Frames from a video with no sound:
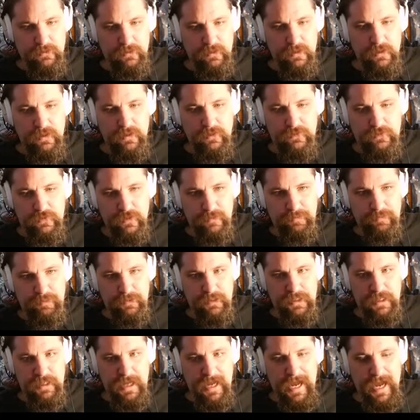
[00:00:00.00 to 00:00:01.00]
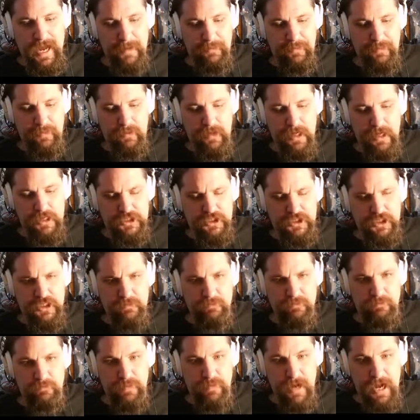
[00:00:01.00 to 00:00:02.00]
simply
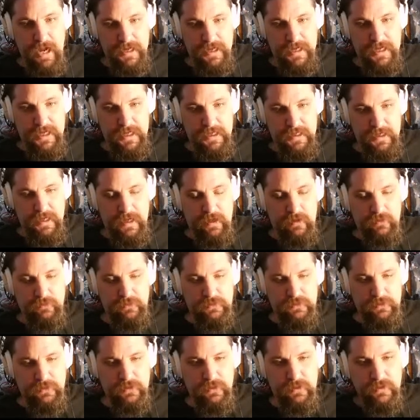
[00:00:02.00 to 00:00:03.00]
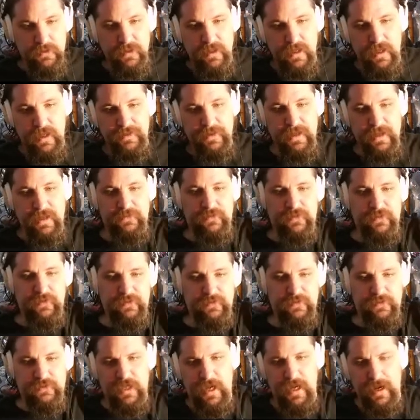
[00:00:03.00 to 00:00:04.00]
Operation Body Count. And that's
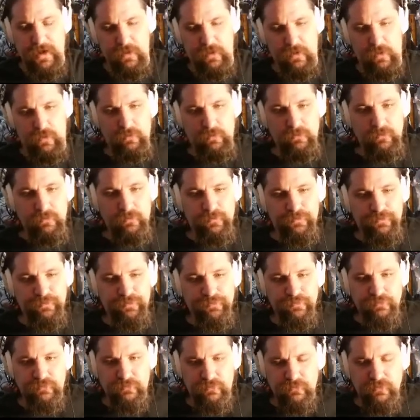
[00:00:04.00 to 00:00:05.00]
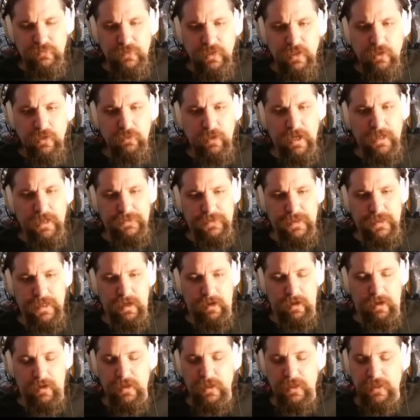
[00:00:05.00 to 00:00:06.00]
its title right
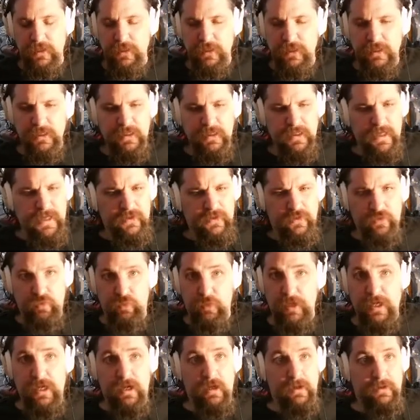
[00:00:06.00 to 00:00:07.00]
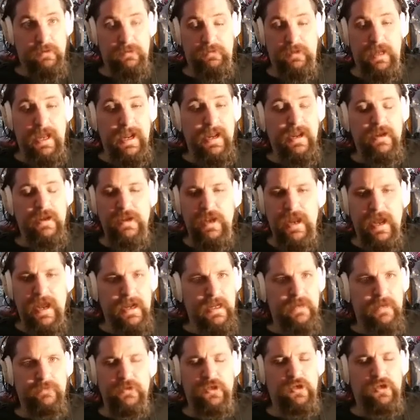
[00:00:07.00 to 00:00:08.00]
there. It's weird. I had not
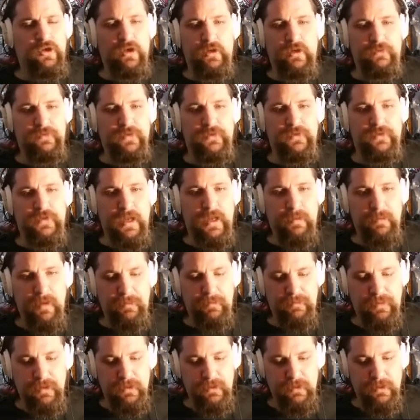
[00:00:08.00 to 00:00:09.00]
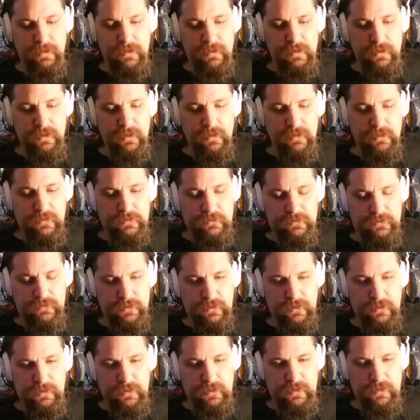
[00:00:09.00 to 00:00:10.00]
even heard of this game up
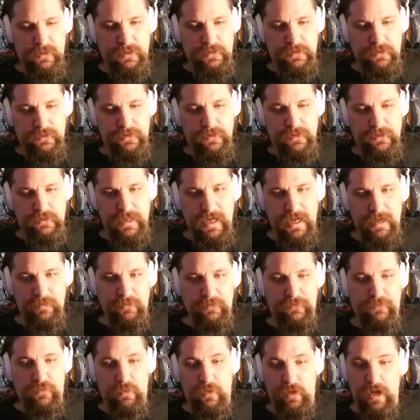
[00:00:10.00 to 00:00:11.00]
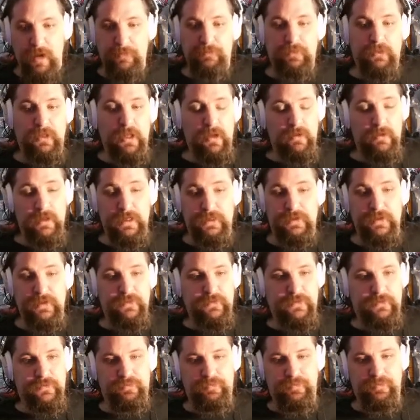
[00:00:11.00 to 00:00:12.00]
until the day before uploading
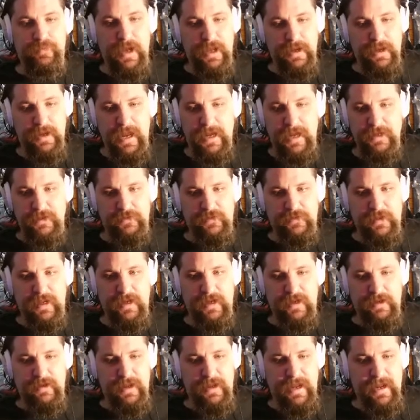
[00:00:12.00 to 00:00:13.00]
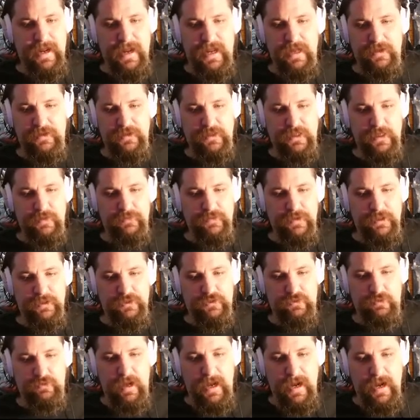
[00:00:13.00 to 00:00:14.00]
this, but I decided I had to give it a
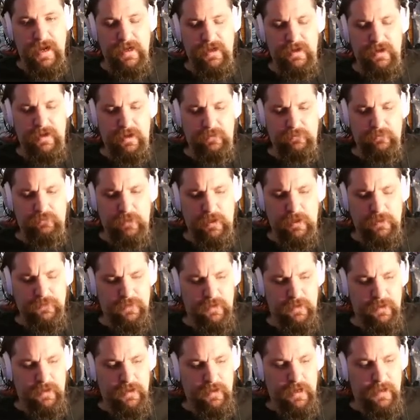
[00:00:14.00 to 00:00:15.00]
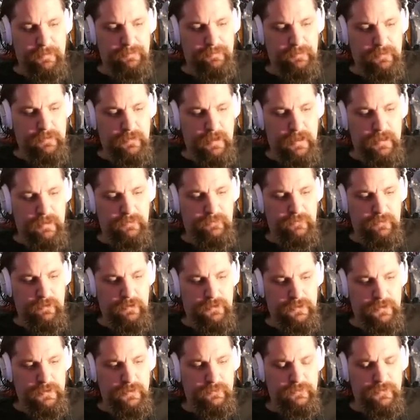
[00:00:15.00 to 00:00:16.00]
try, and it runs on an upgraded
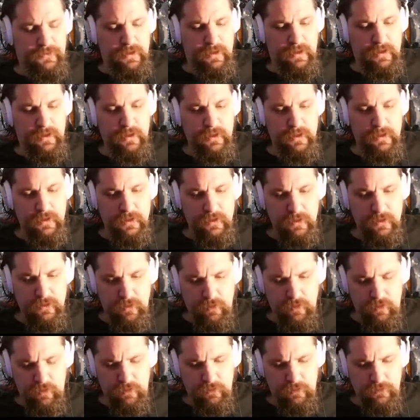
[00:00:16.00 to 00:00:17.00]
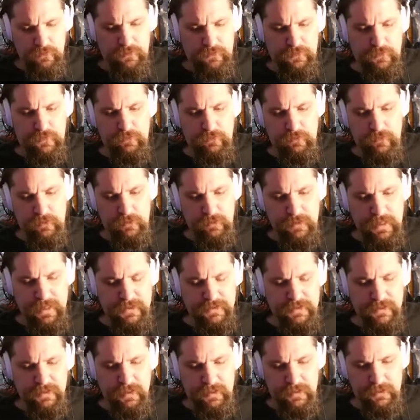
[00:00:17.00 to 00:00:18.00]
version of the old school
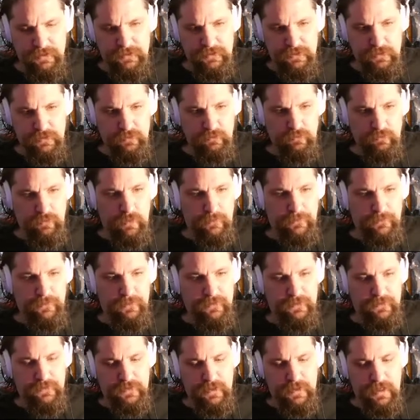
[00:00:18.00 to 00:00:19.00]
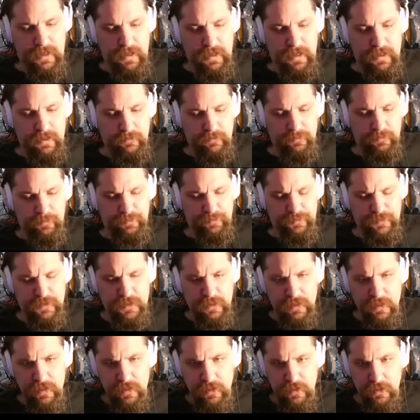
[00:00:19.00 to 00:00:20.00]
1992 Wolfenstein
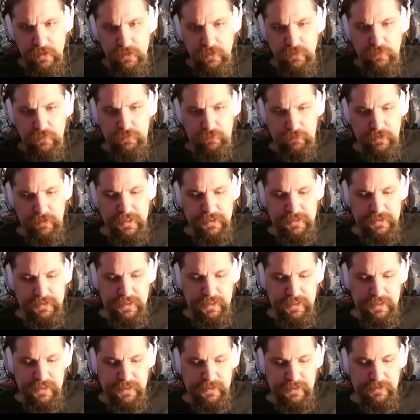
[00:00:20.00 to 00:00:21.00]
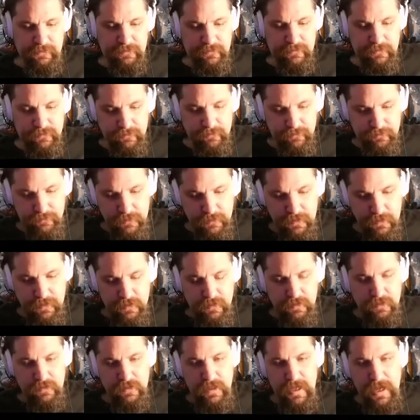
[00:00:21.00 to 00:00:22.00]
3D
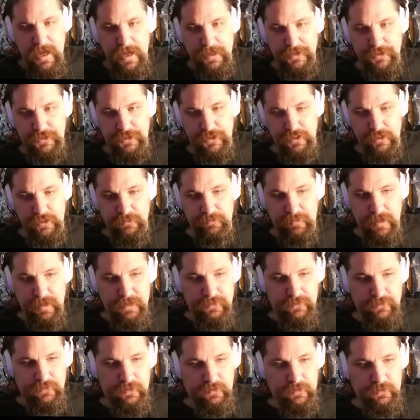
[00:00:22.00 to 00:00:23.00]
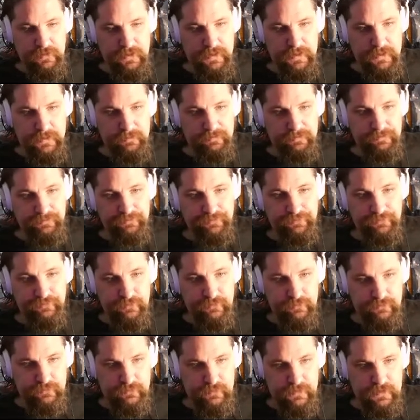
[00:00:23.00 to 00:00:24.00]
engine, basically,
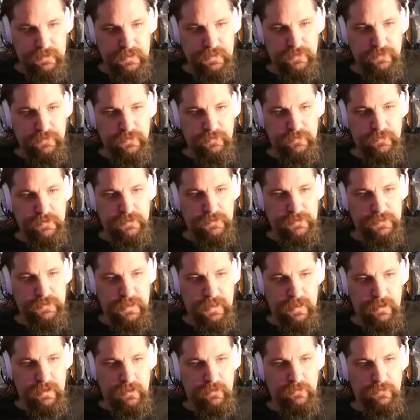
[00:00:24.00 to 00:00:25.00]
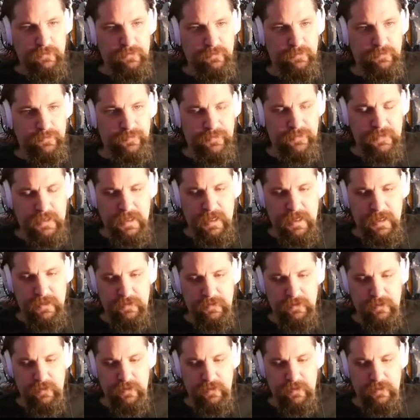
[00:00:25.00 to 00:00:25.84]
as you can tell. And,